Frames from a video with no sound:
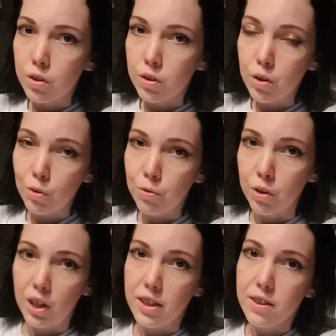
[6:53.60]
Don't
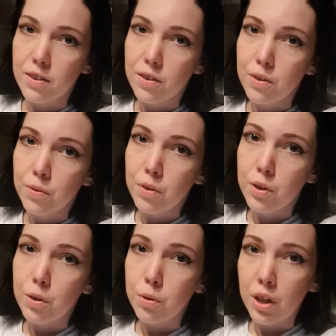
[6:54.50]
forget,
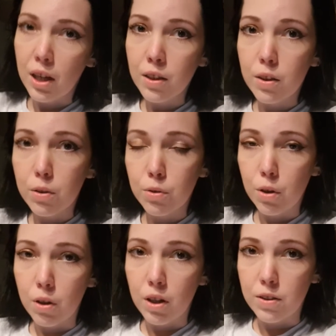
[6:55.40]
you can't go
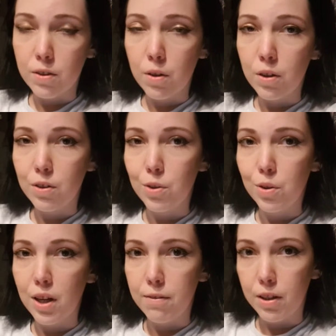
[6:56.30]
wrong as long as you're
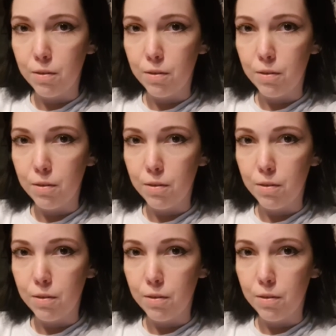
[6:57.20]
having